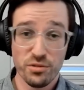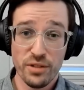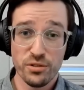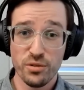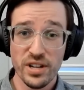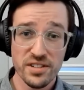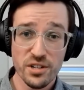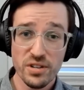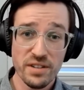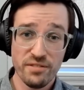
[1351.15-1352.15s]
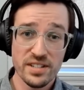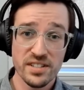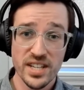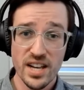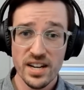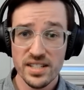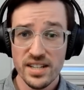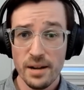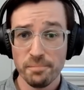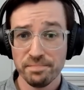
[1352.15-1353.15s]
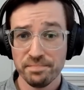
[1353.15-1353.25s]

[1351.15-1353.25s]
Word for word: throughout the 20th century and faces beyond today.